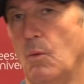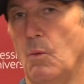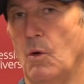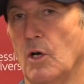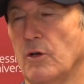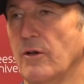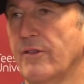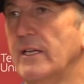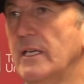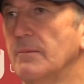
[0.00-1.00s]
Why on earth
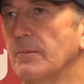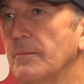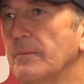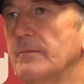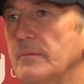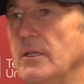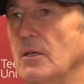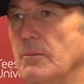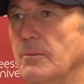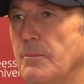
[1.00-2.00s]
they didn't,
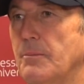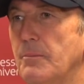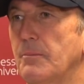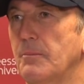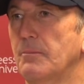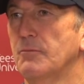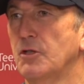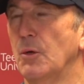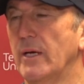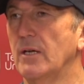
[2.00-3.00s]

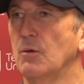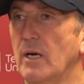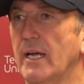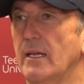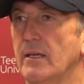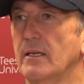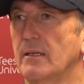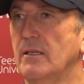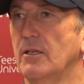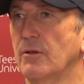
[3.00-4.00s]
do it in a way
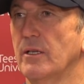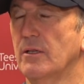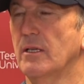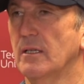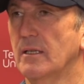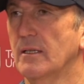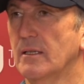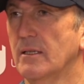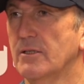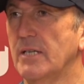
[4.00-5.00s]
that
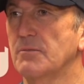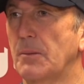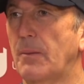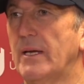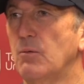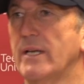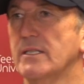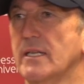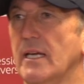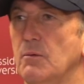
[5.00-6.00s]
the teams that played
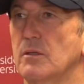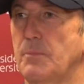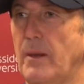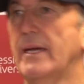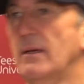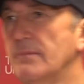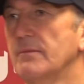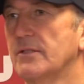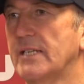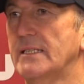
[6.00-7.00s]
Wednesday would play
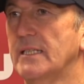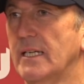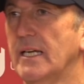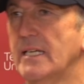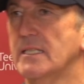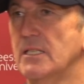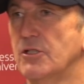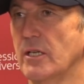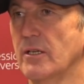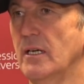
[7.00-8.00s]
Saturday against
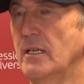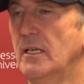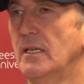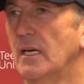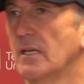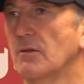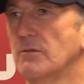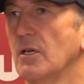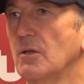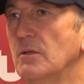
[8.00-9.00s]
each other? I don't
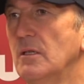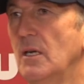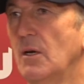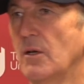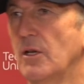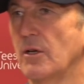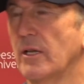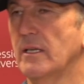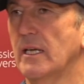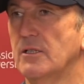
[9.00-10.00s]
know.
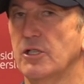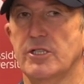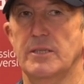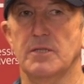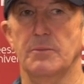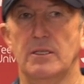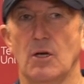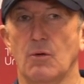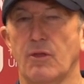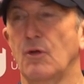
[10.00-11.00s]
There just seems to be
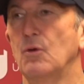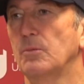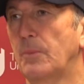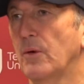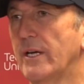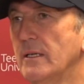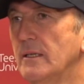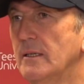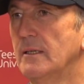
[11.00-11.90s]
no thought put in